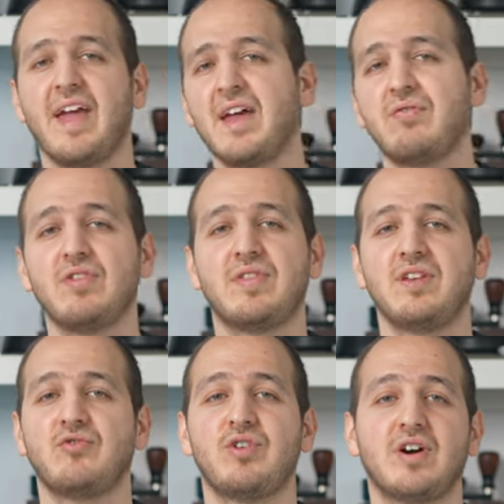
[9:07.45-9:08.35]

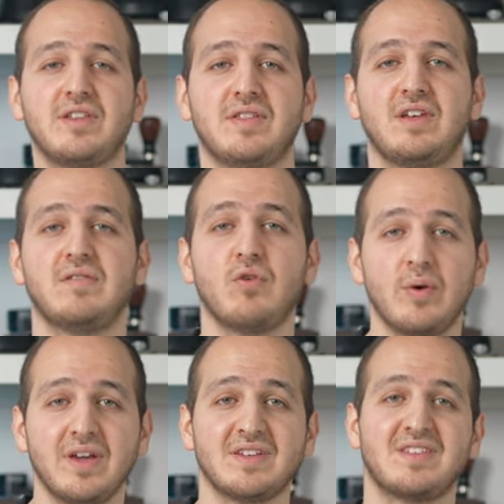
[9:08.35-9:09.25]
Everything regarding the
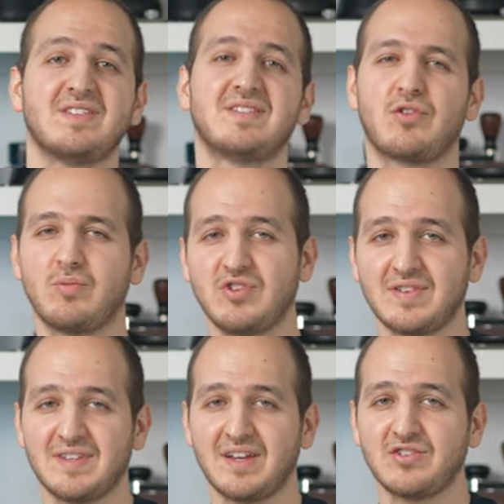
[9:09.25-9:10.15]
giveaway is in the
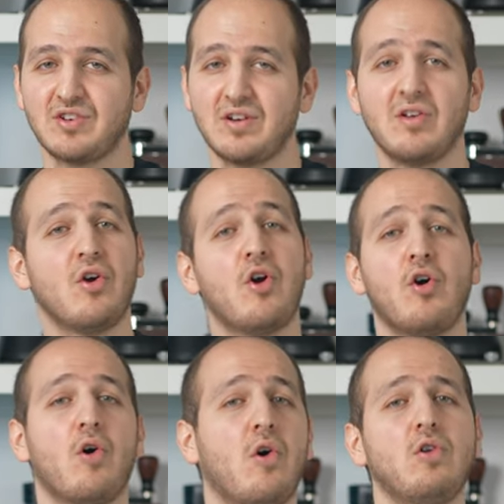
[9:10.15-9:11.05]
description section.
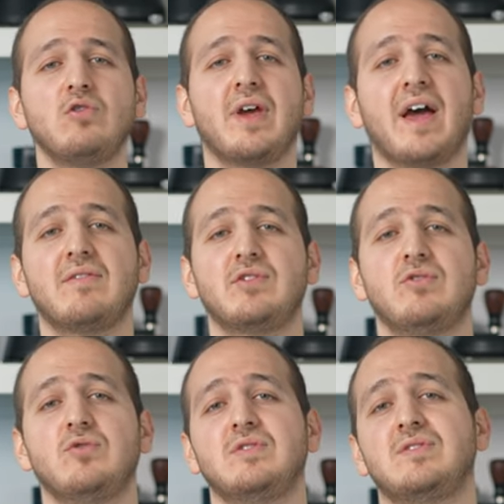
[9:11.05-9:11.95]
All you have to
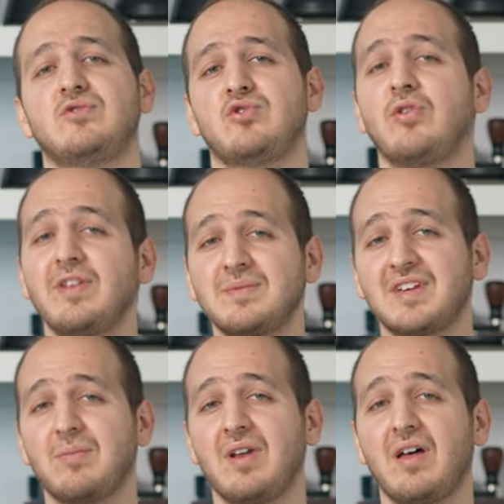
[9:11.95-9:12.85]
do is to show them
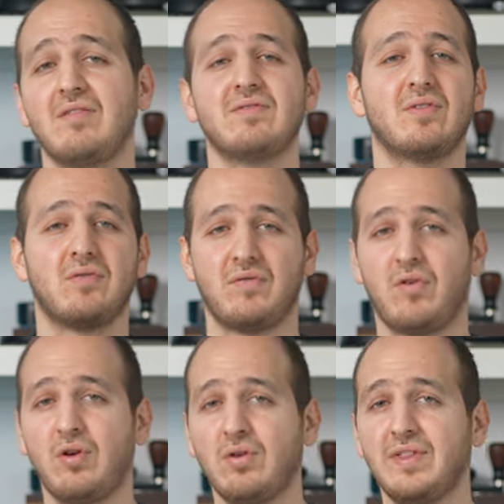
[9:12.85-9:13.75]
some love,
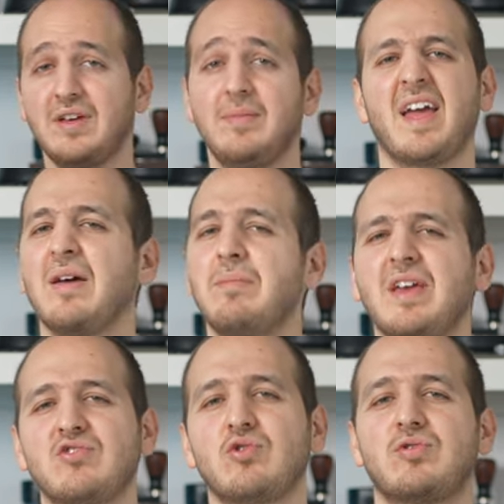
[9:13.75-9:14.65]
follow them, and
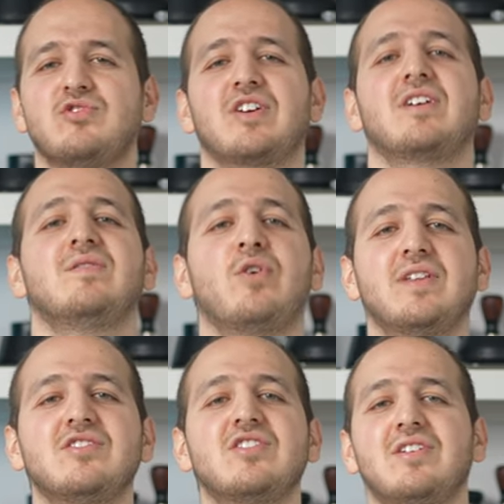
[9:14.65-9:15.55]
make sure to check us for
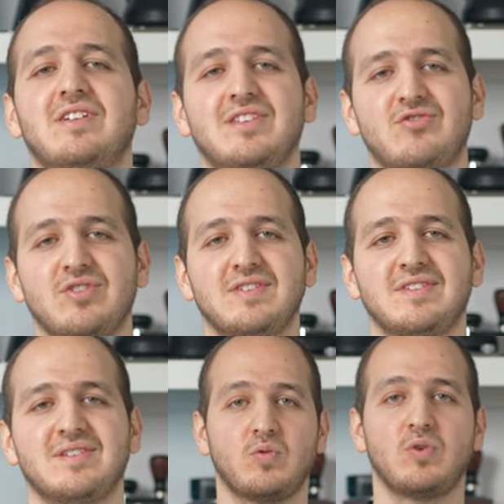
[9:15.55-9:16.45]
additional
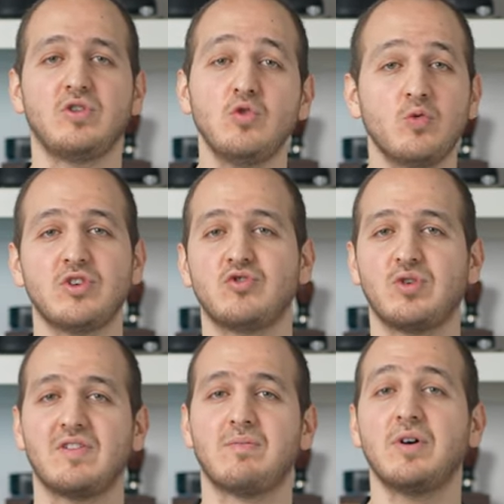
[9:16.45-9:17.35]
entries. We do wish to
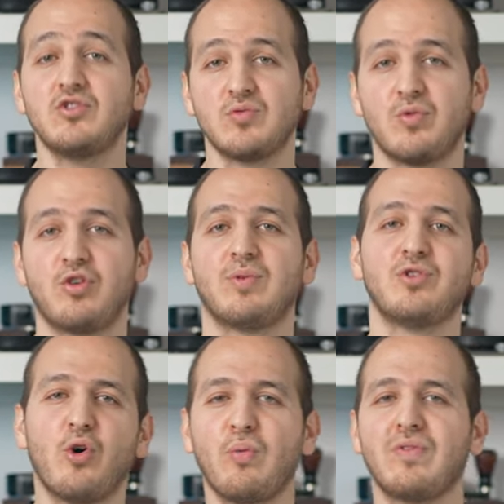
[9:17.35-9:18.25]
give much more, but
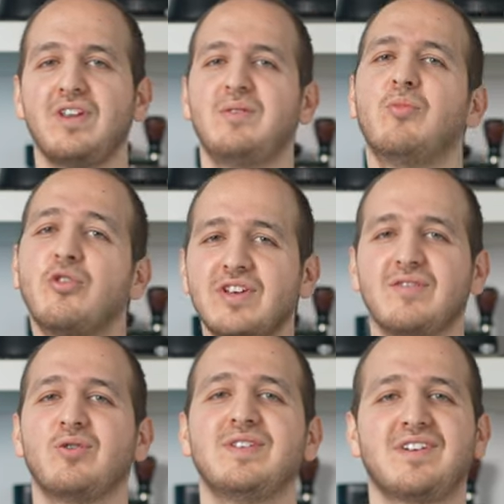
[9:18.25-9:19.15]
hopefully more
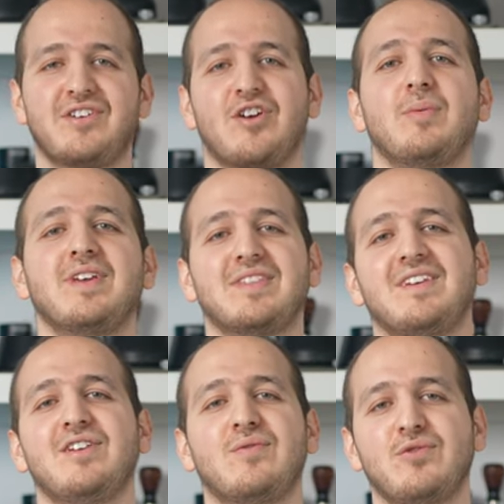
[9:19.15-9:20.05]
giveaways are coming in the
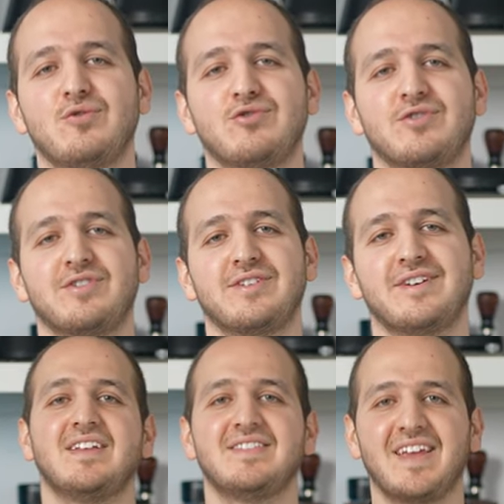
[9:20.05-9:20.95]
near future.
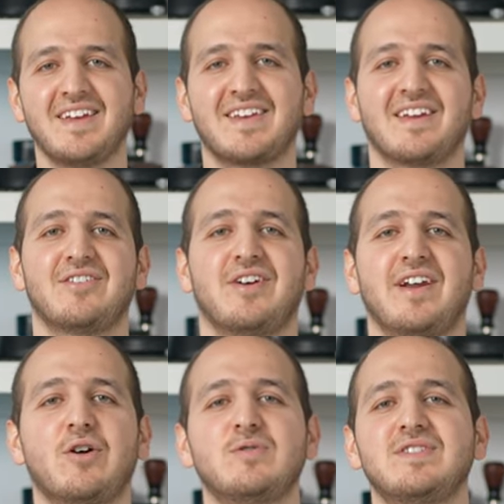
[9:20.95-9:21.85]
Take care,
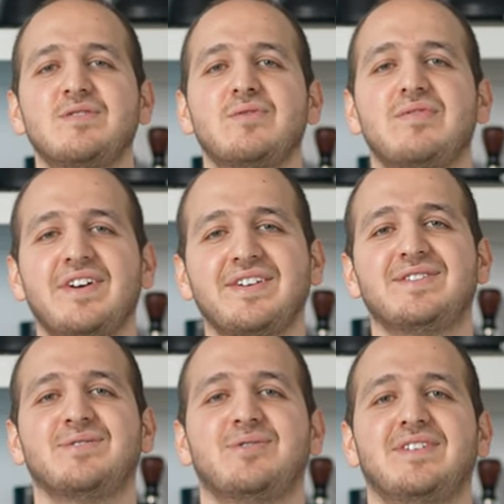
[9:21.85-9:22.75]
and I will see you very
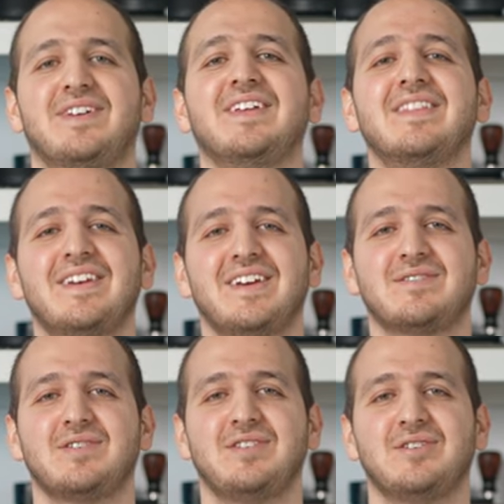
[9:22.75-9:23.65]
soon in the next
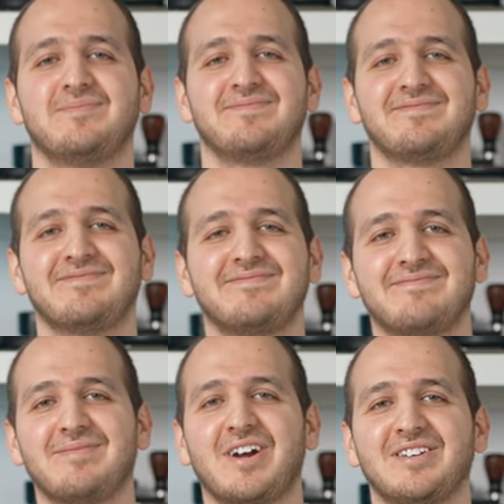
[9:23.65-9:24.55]
video.
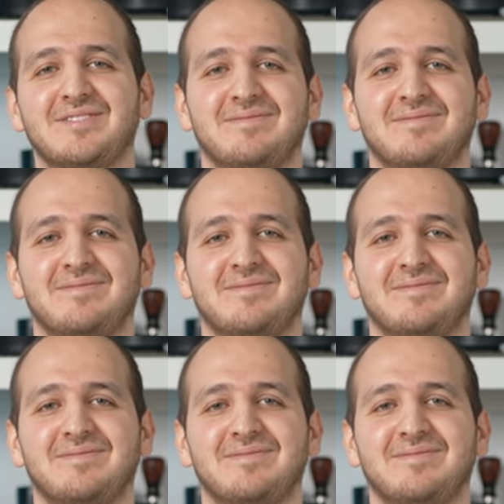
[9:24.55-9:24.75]
Bye.